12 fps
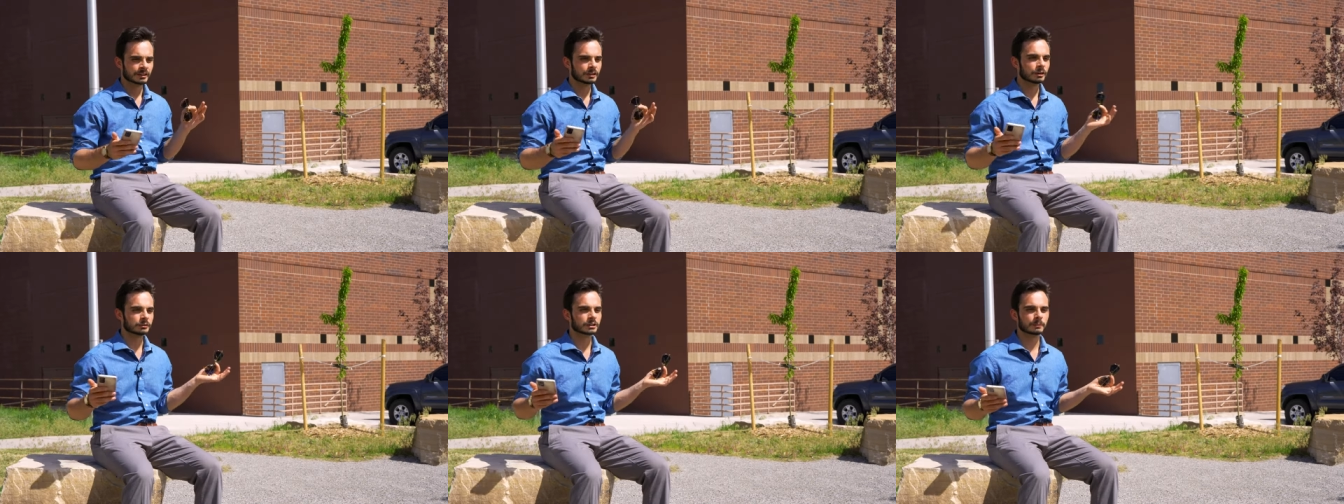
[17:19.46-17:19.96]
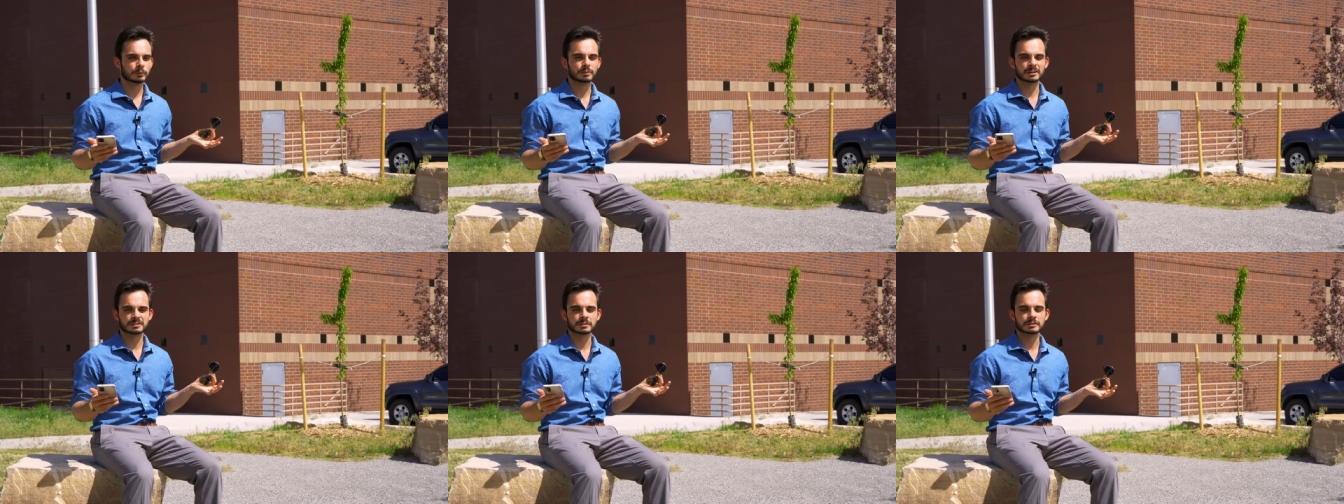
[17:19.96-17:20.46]
you know,
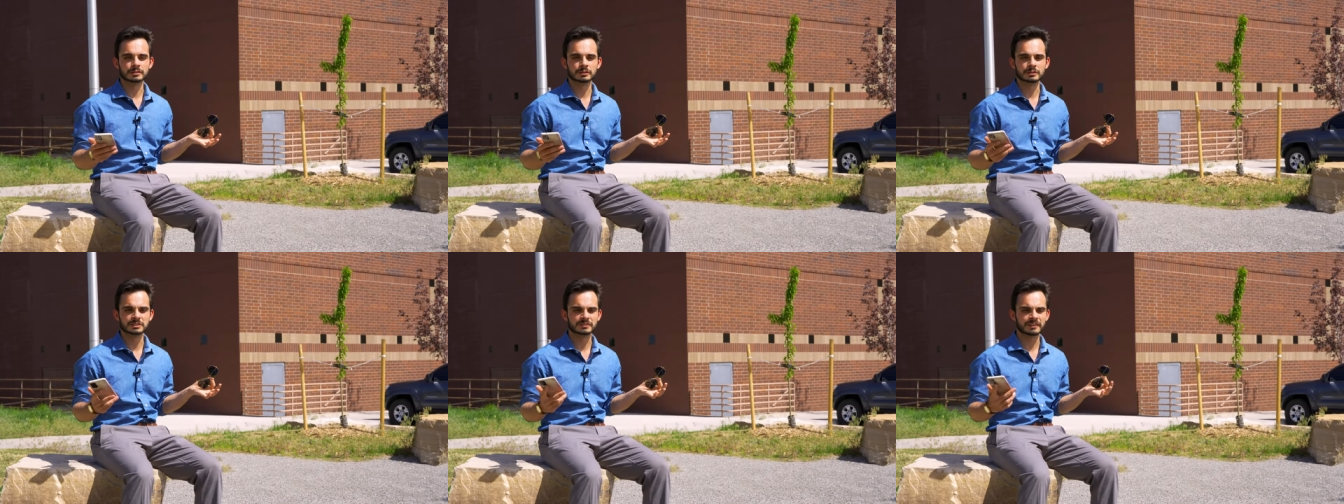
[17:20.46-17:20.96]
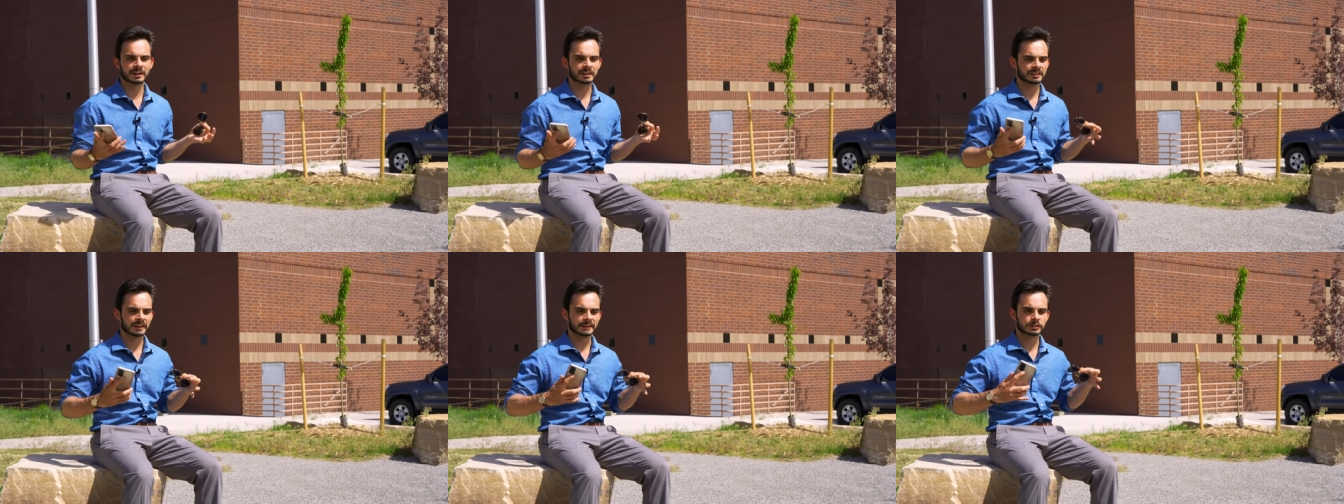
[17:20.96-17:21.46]
double-breasted suit is a
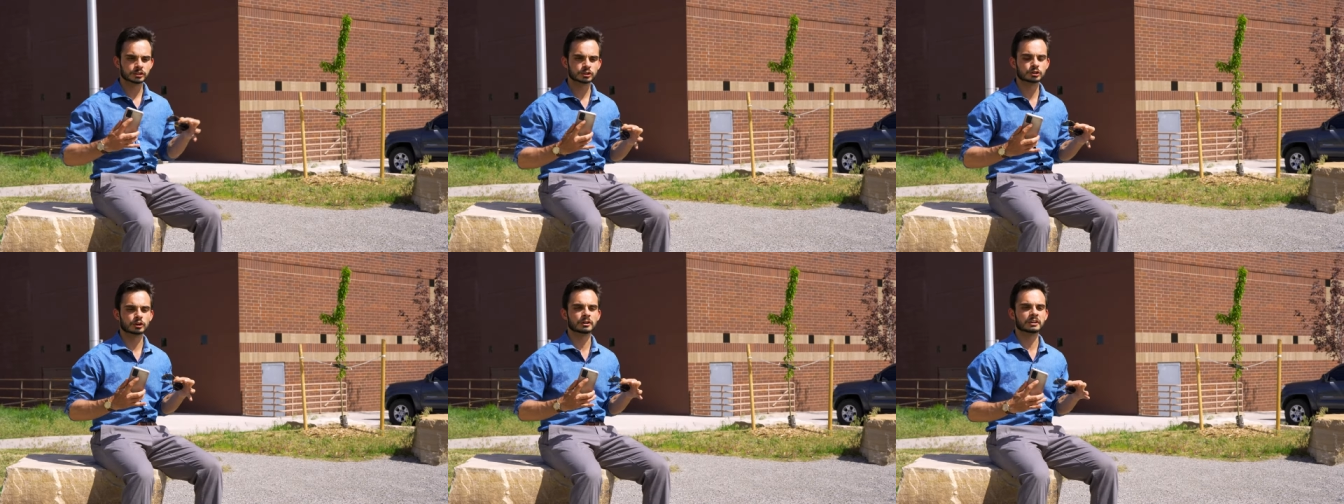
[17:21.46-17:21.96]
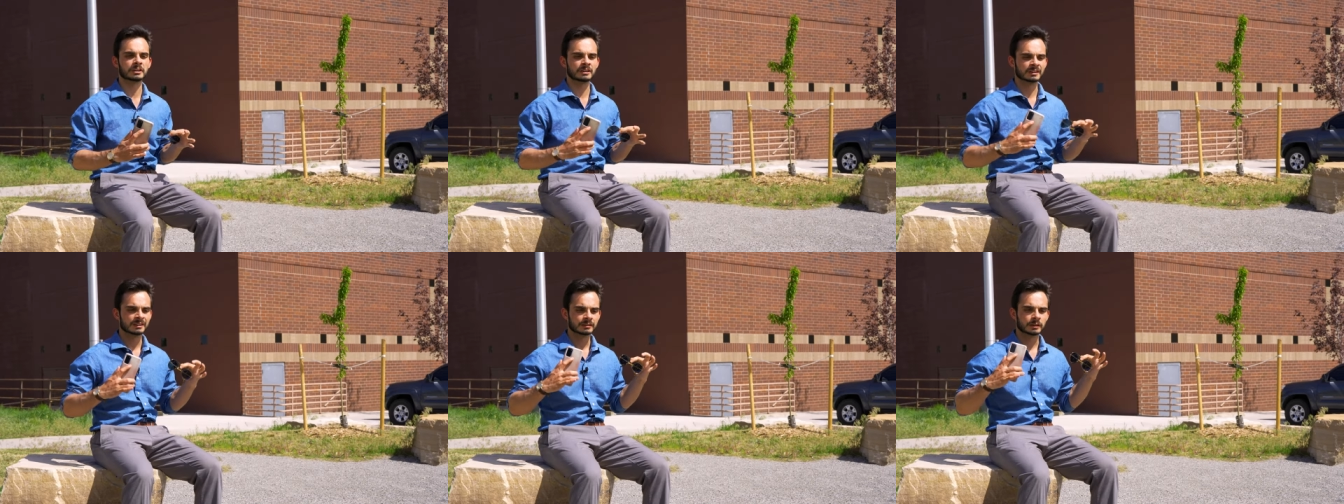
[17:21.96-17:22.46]
very like sturdy,
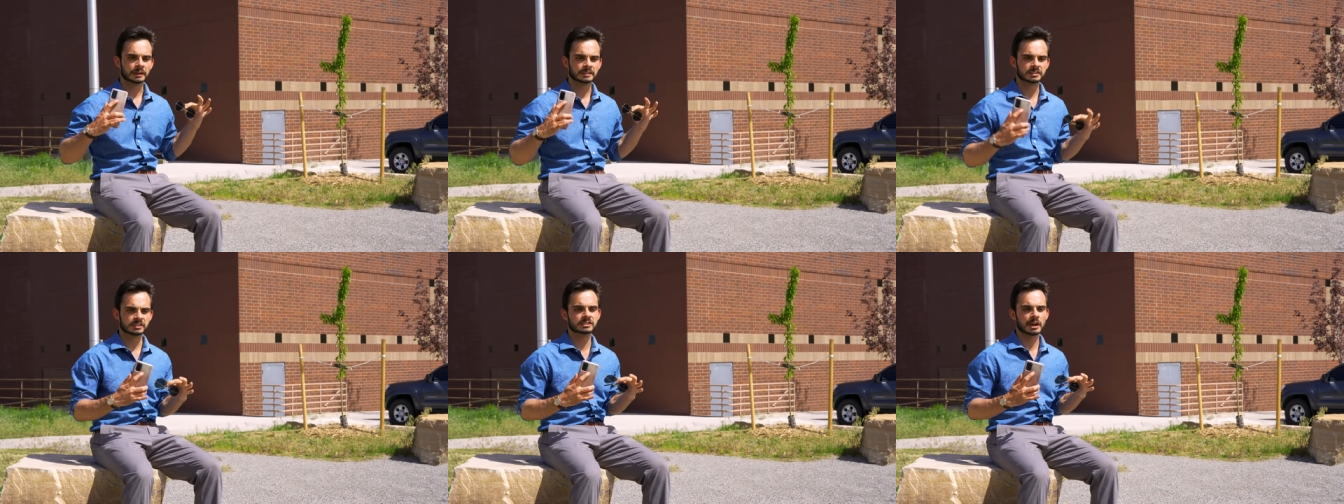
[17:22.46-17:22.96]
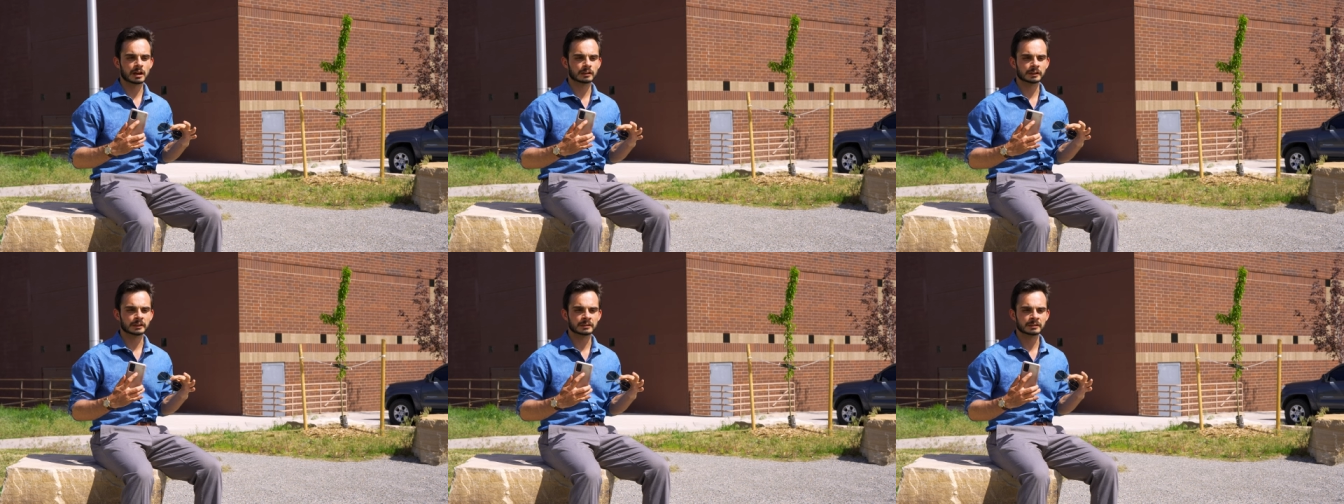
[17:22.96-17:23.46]
like
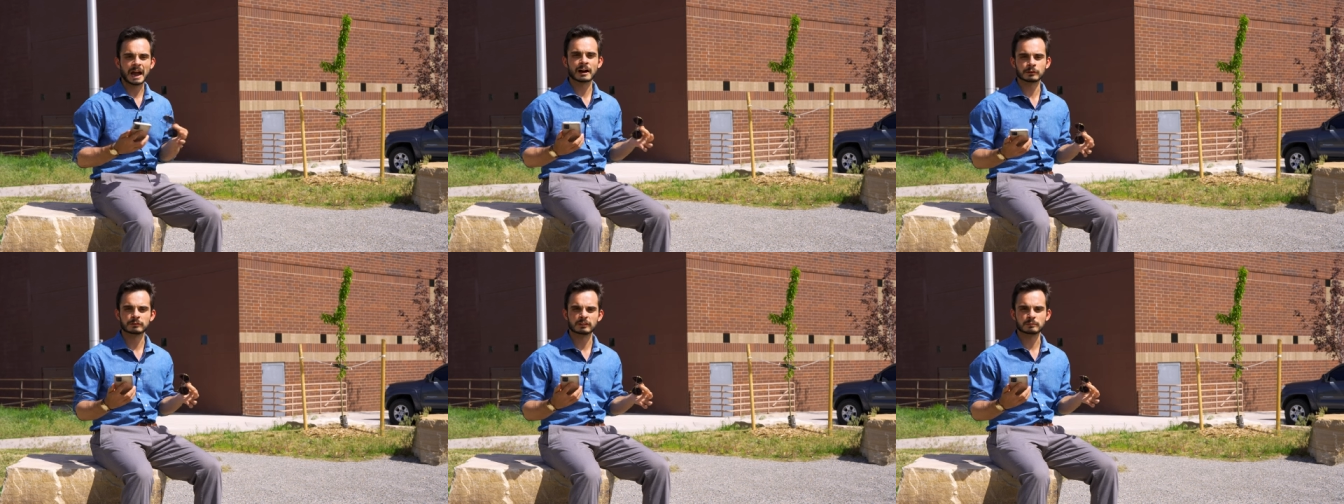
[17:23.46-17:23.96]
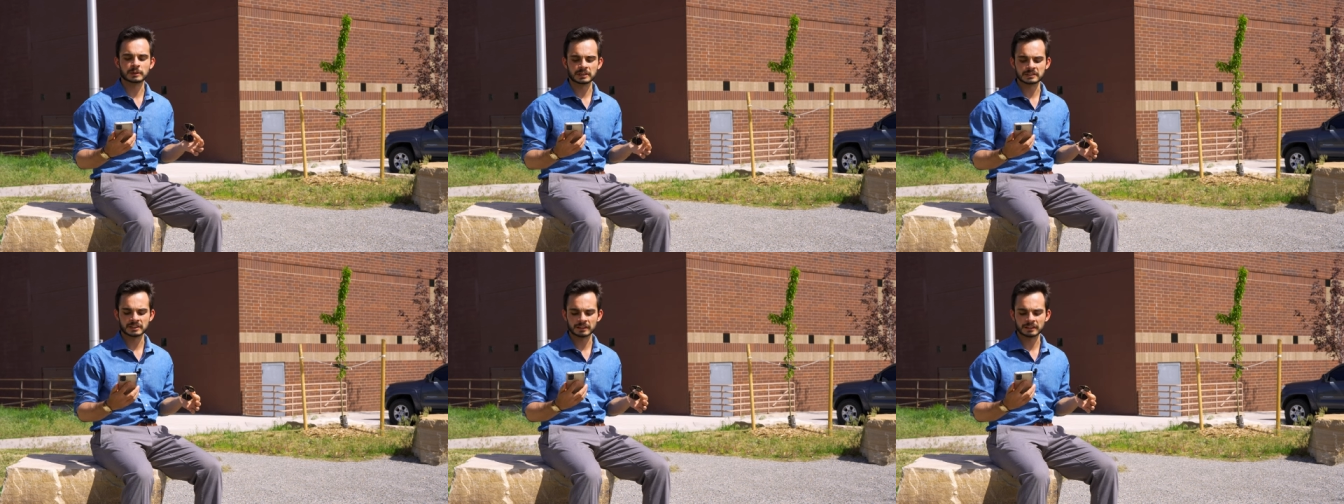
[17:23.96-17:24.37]
solid outfit piece.